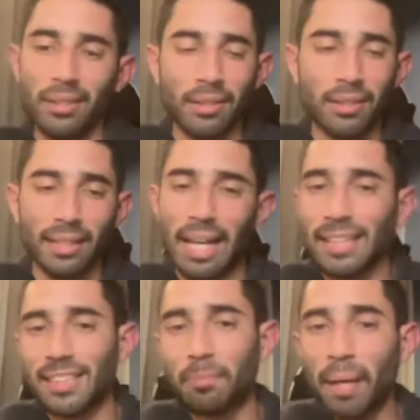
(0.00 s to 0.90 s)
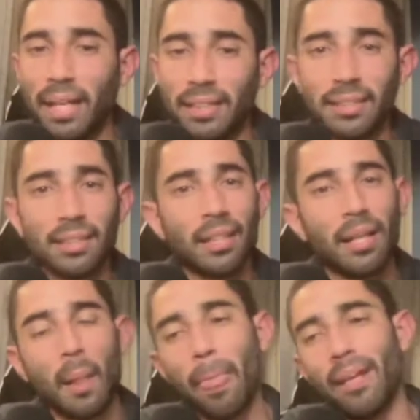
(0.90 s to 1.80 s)
a nice space
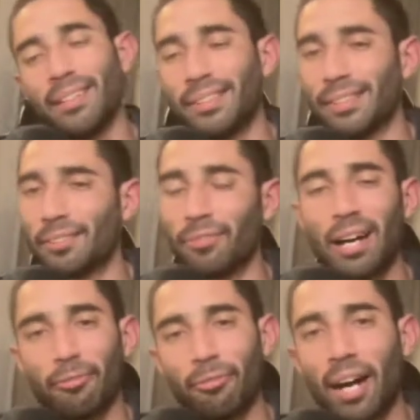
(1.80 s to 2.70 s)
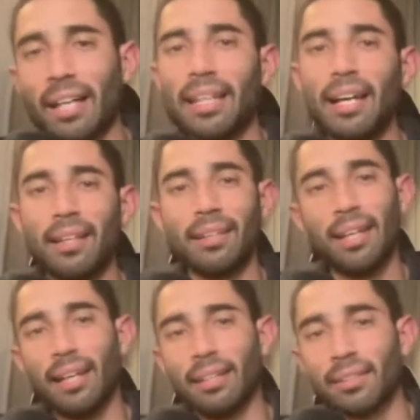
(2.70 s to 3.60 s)
and just find
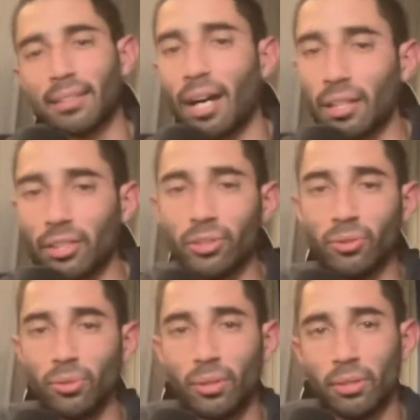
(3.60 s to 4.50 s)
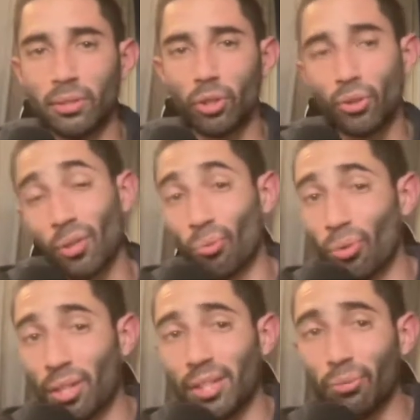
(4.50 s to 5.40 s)
that solitude so you can
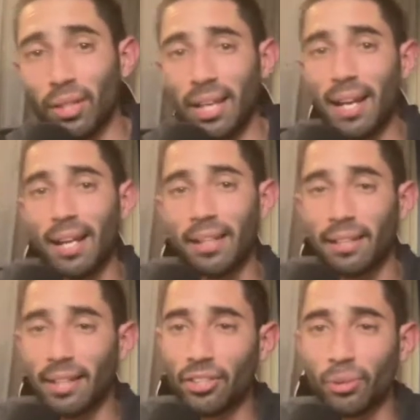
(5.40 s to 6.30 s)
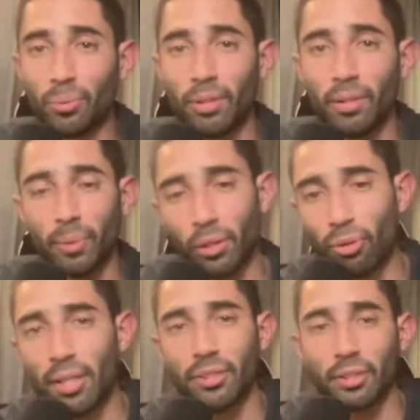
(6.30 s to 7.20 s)
really, really have that connection with
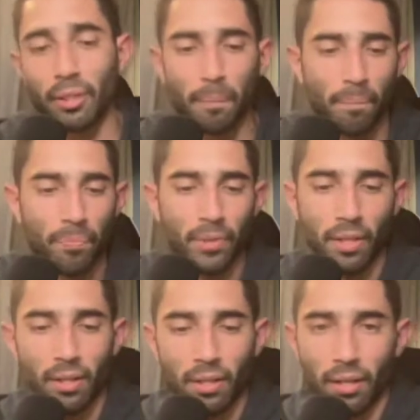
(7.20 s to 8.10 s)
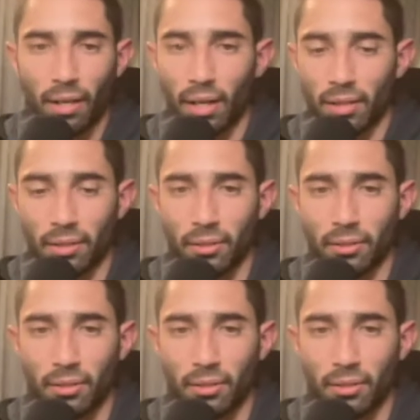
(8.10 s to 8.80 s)
Christ, All right, let's go.